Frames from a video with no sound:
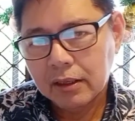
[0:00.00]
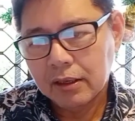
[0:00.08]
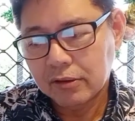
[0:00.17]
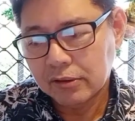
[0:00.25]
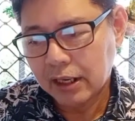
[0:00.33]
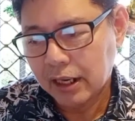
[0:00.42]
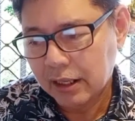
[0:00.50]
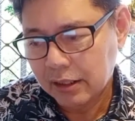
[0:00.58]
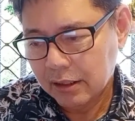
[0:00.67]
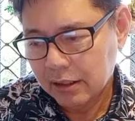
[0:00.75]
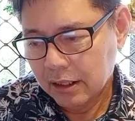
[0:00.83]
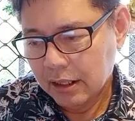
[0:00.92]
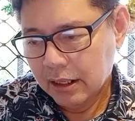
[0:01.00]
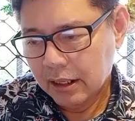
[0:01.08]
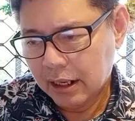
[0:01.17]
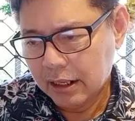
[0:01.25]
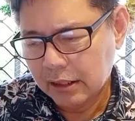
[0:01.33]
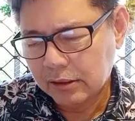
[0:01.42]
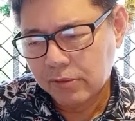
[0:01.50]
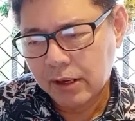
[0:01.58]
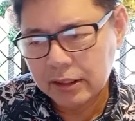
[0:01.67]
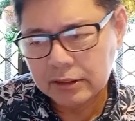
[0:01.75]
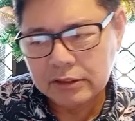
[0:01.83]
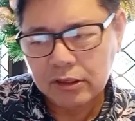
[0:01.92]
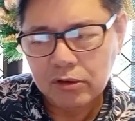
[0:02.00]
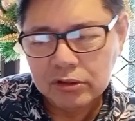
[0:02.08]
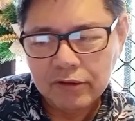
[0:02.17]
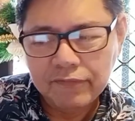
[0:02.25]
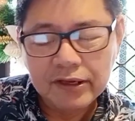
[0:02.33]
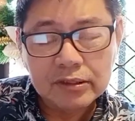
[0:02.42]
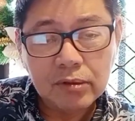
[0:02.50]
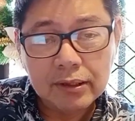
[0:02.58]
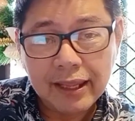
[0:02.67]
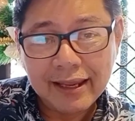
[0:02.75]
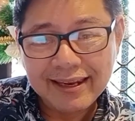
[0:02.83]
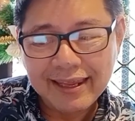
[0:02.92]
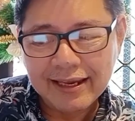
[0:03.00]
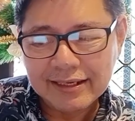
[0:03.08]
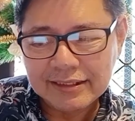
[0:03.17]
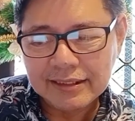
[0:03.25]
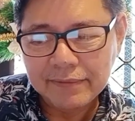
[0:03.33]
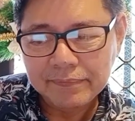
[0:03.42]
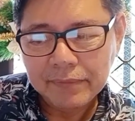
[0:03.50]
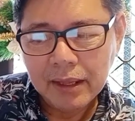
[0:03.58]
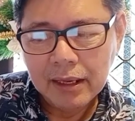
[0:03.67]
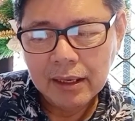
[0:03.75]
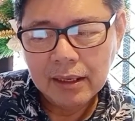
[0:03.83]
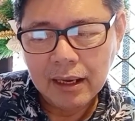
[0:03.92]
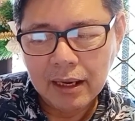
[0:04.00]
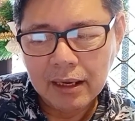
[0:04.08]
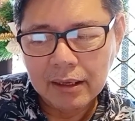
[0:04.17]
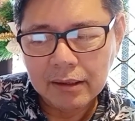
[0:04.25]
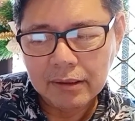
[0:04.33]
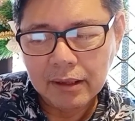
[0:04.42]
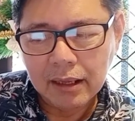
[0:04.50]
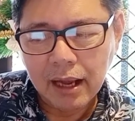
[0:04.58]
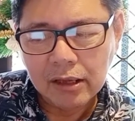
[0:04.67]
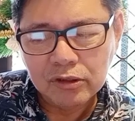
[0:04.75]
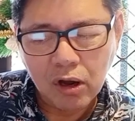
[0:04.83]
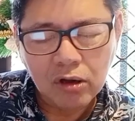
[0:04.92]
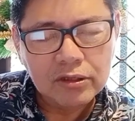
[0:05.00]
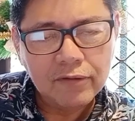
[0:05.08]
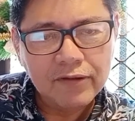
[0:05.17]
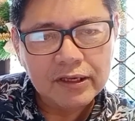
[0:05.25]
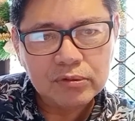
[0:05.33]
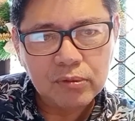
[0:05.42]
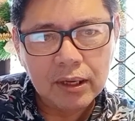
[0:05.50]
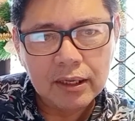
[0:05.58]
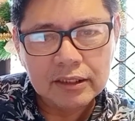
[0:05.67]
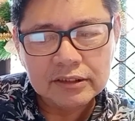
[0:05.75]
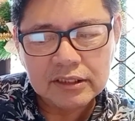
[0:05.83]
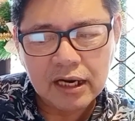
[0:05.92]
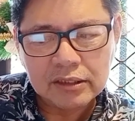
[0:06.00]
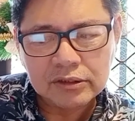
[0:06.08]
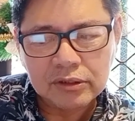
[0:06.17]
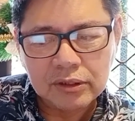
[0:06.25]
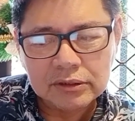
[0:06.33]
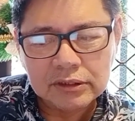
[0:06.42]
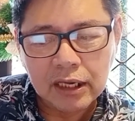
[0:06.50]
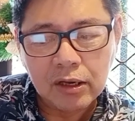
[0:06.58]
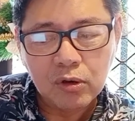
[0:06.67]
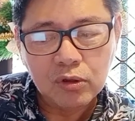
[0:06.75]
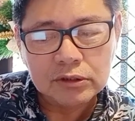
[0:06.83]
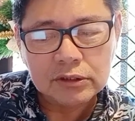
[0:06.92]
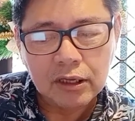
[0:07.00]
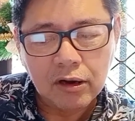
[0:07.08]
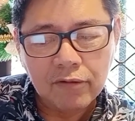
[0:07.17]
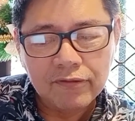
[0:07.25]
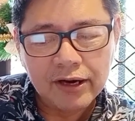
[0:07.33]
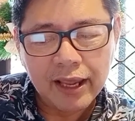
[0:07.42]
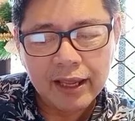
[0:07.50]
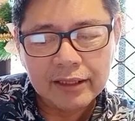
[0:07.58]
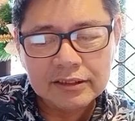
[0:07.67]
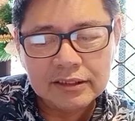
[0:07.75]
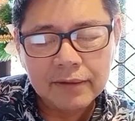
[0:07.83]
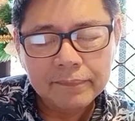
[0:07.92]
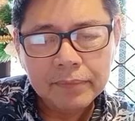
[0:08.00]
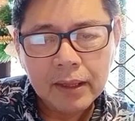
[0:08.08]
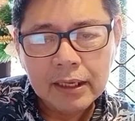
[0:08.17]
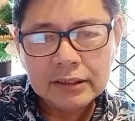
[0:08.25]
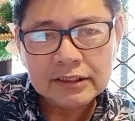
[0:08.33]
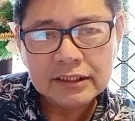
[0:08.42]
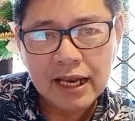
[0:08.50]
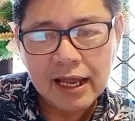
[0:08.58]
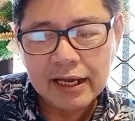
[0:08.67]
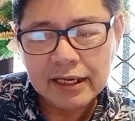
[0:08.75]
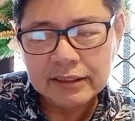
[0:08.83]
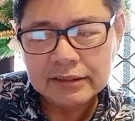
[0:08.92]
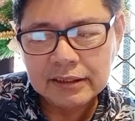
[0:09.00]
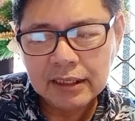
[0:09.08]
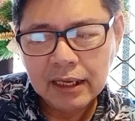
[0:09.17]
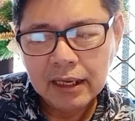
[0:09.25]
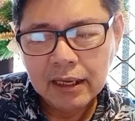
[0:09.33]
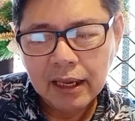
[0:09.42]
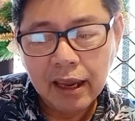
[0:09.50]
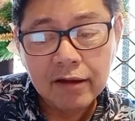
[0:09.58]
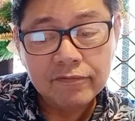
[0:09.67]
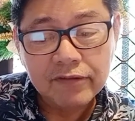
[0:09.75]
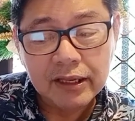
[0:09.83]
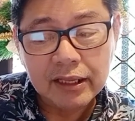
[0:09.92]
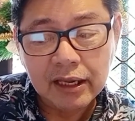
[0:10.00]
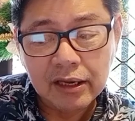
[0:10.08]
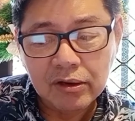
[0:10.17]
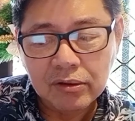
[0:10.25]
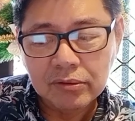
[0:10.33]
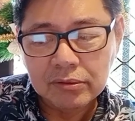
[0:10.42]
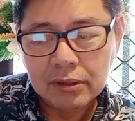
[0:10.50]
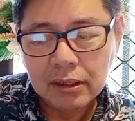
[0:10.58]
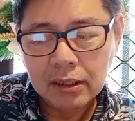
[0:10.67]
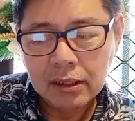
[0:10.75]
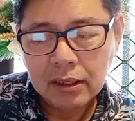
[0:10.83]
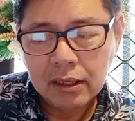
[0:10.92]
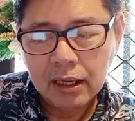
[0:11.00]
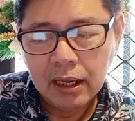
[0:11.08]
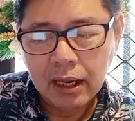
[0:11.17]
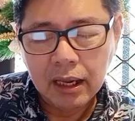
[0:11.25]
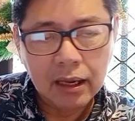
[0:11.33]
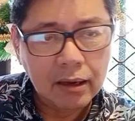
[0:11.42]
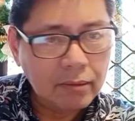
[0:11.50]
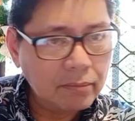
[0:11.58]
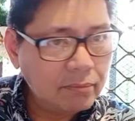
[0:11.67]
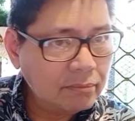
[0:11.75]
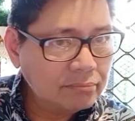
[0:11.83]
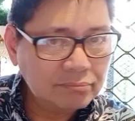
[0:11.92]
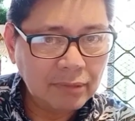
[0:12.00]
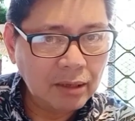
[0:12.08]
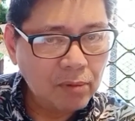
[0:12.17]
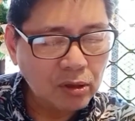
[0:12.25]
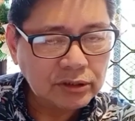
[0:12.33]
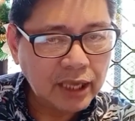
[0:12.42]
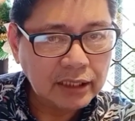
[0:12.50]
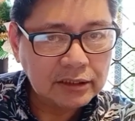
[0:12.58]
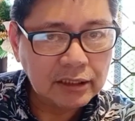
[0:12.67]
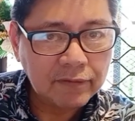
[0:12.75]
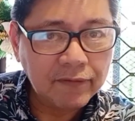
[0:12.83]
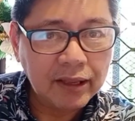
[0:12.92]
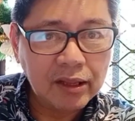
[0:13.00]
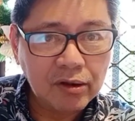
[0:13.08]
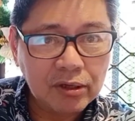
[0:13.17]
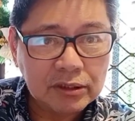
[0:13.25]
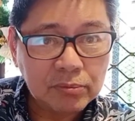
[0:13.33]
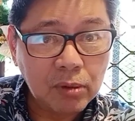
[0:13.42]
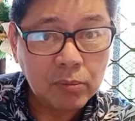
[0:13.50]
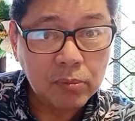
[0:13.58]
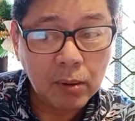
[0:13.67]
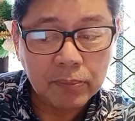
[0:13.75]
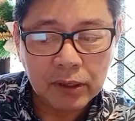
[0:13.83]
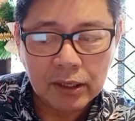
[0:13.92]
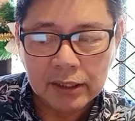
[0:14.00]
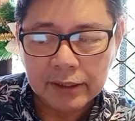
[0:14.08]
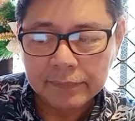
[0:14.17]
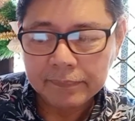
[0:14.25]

Okay? Another one is the audiovisual techniques. Audiovisual instructions includes the overheads, slides, and video. In most cases, video is more popular.